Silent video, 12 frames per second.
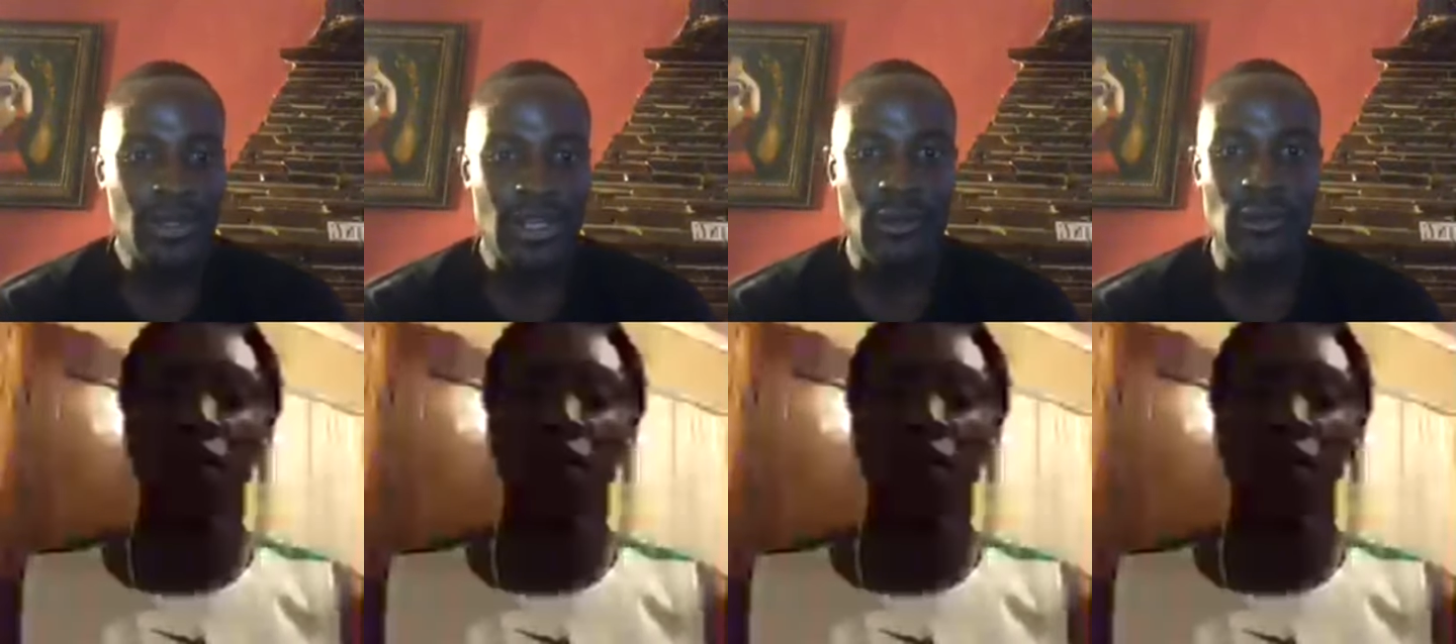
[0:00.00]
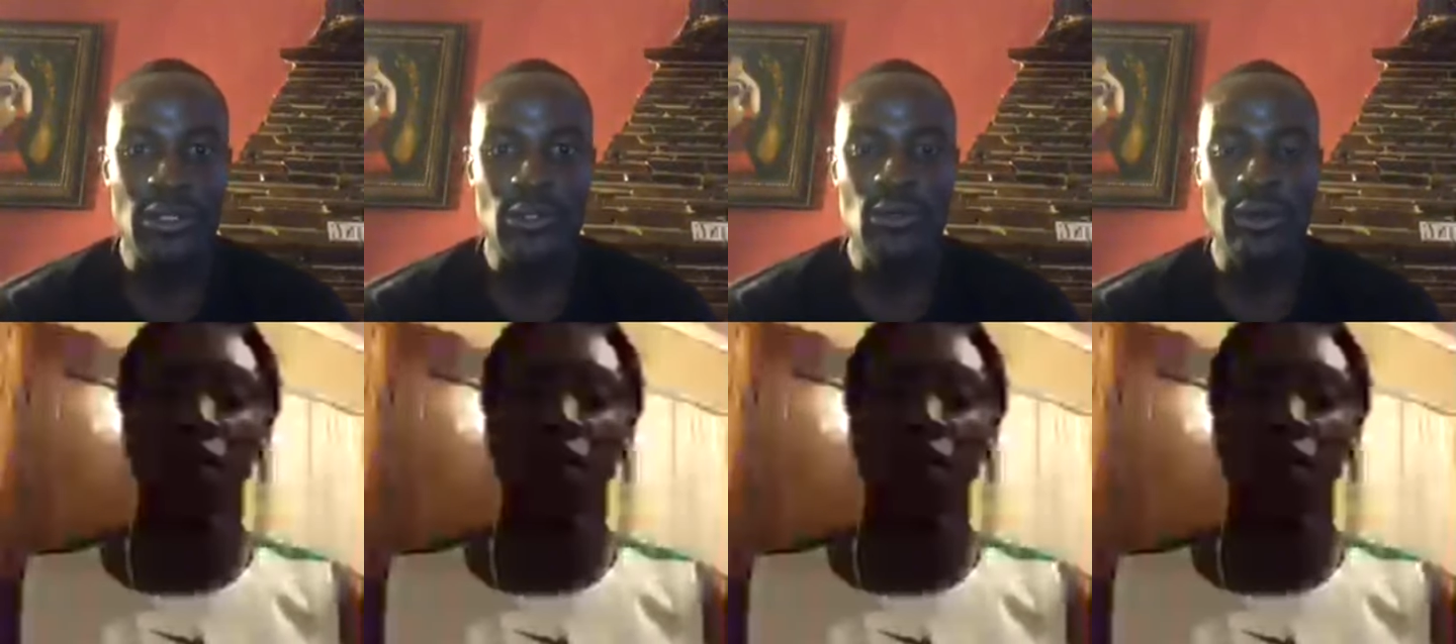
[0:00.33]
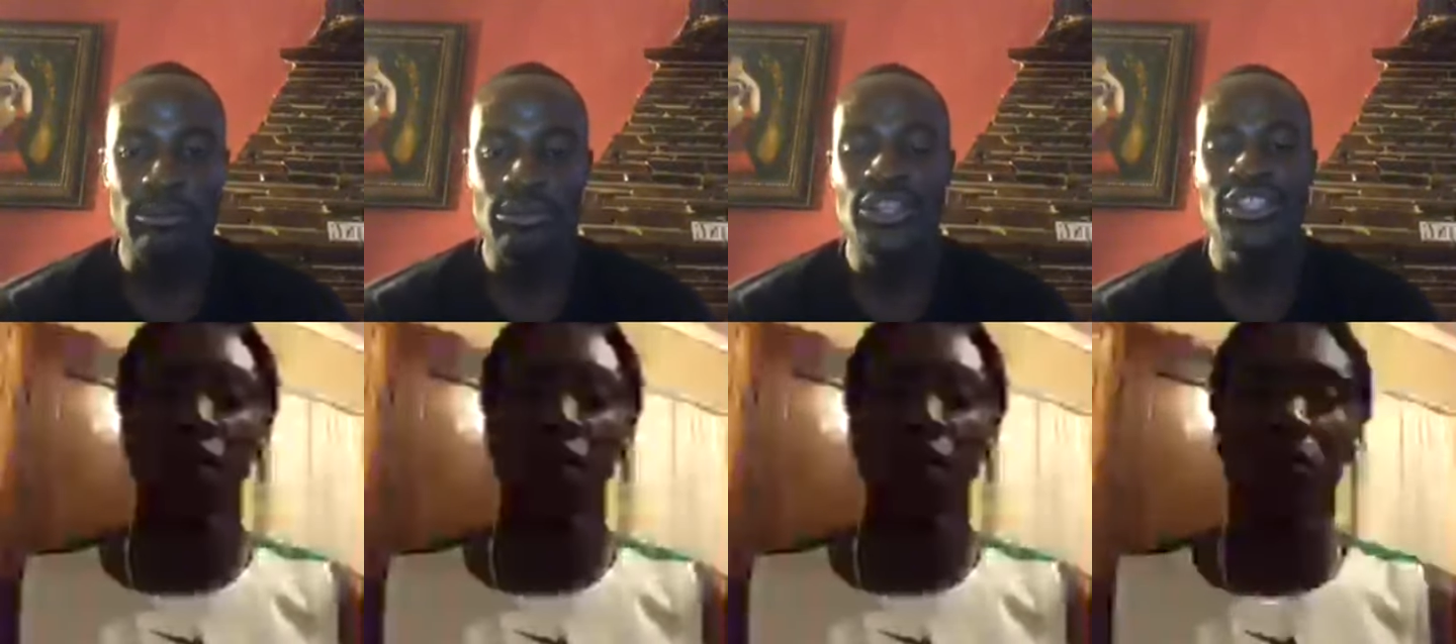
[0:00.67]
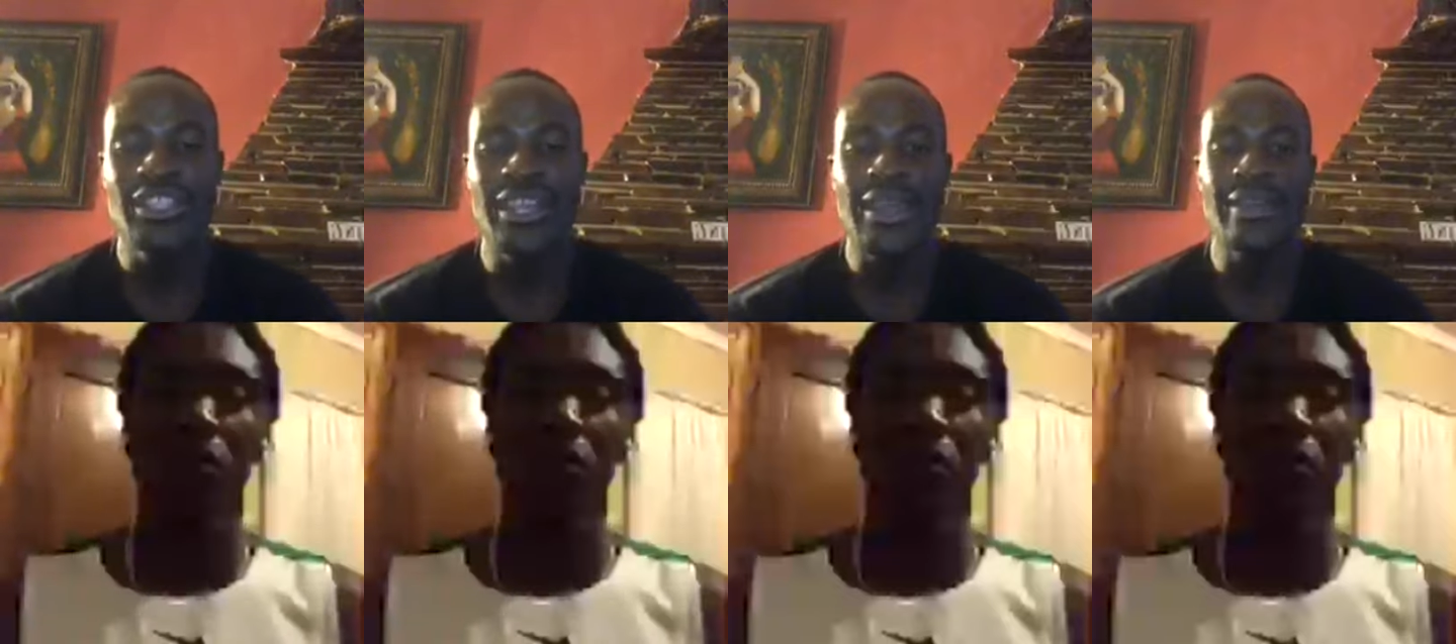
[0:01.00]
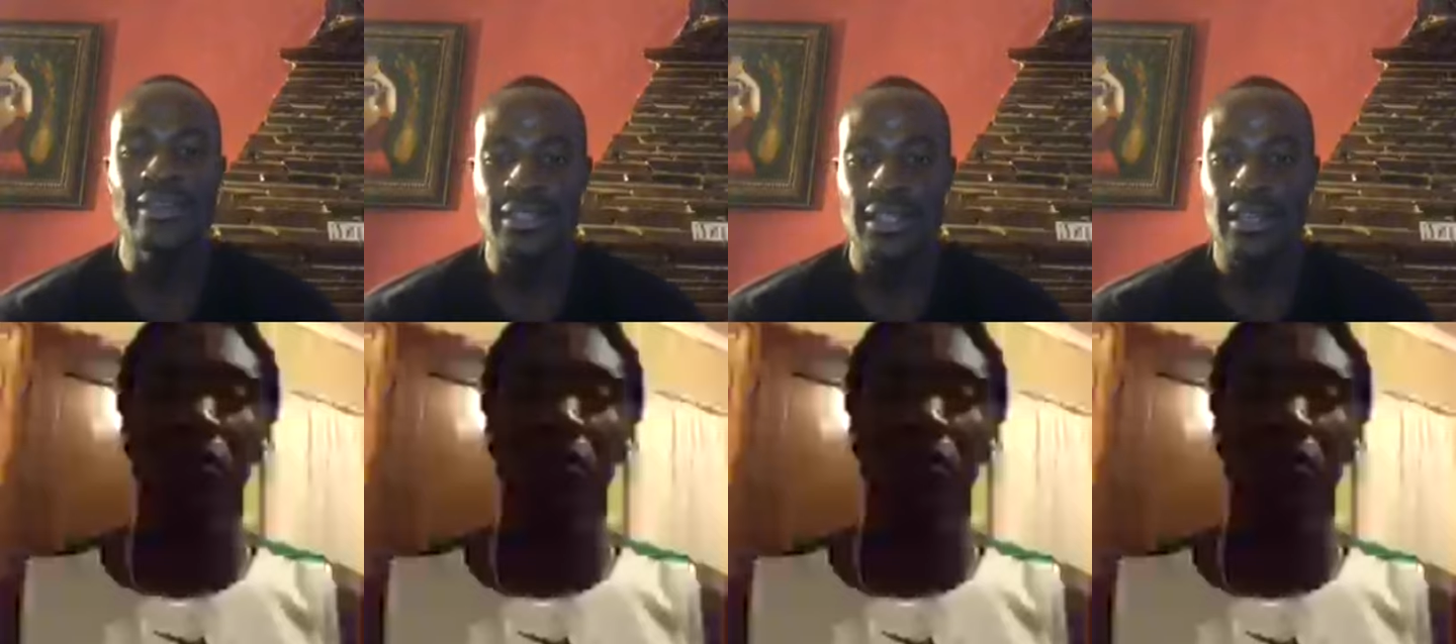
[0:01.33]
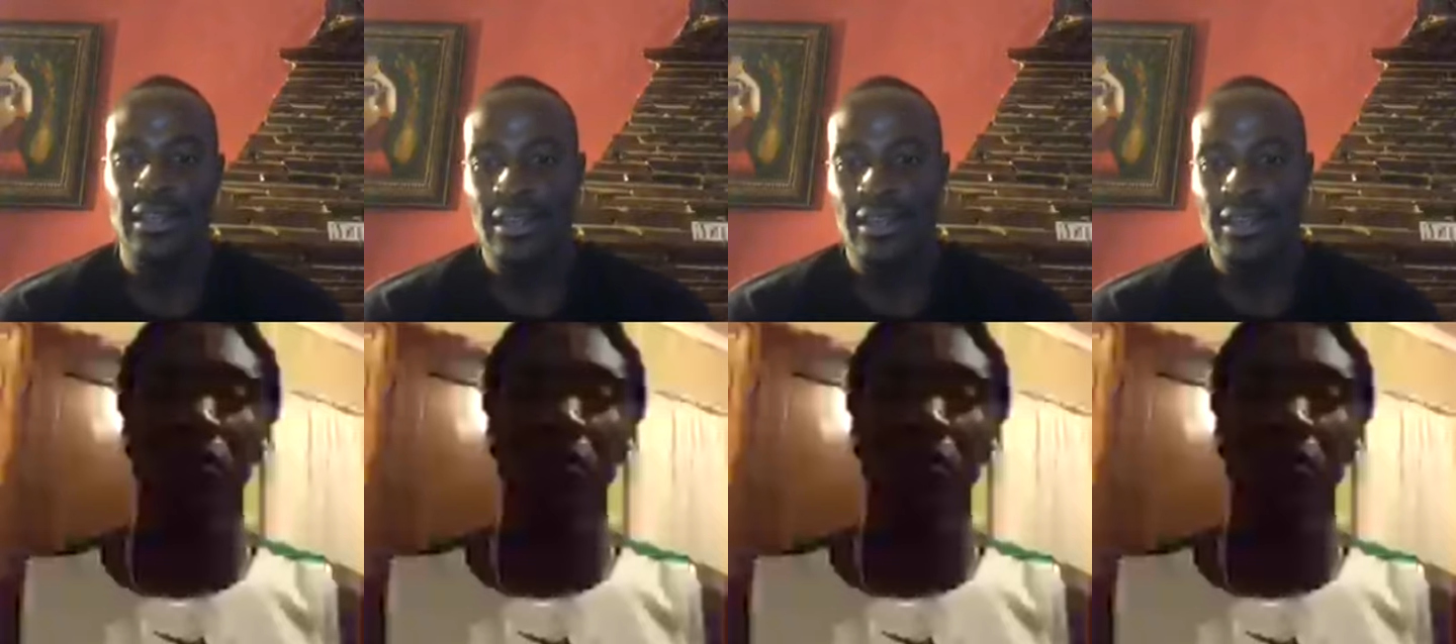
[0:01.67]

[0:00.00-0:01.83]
I really do appreciate it.